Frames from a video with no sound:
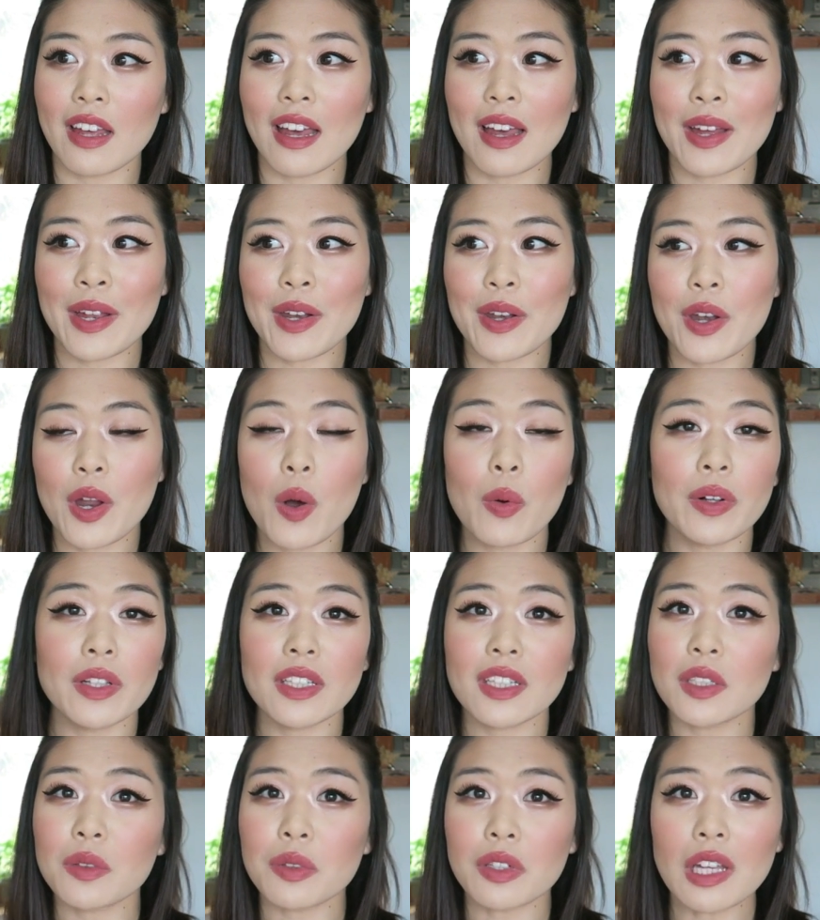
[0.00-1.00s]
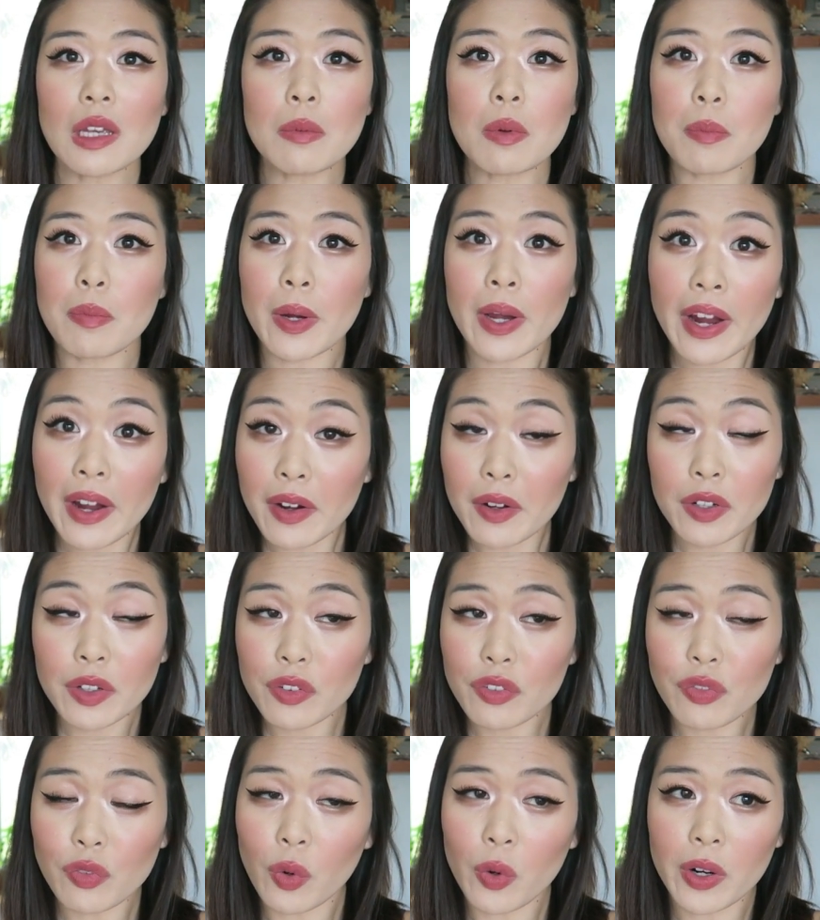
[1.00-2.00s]
that no one can really prepare
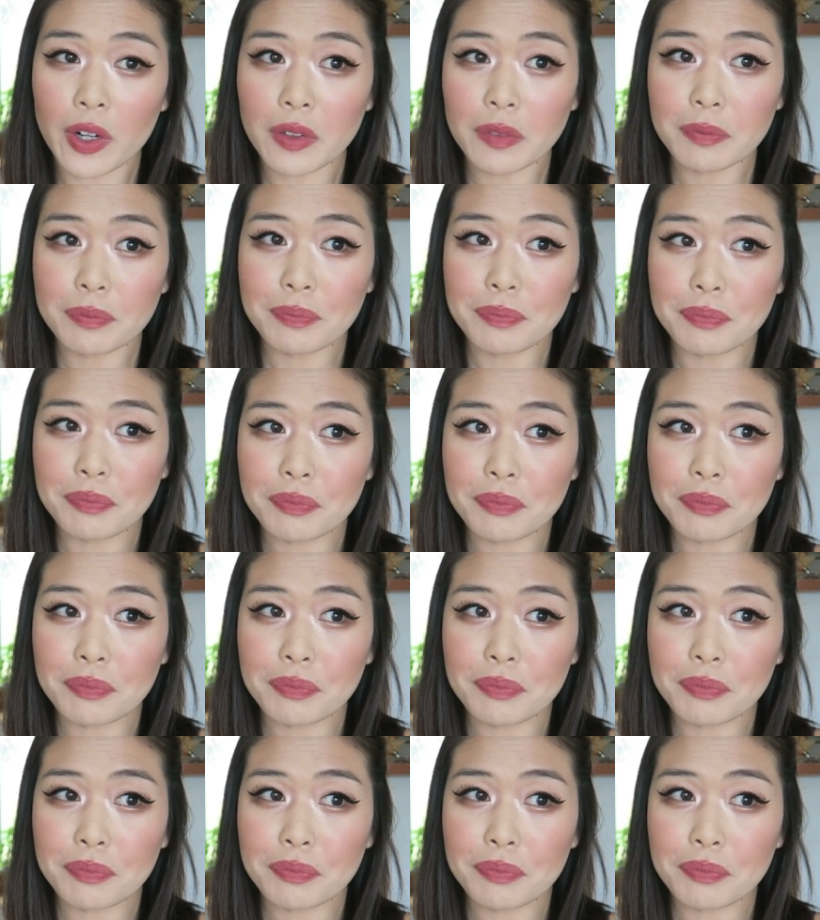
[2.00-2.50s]
you for,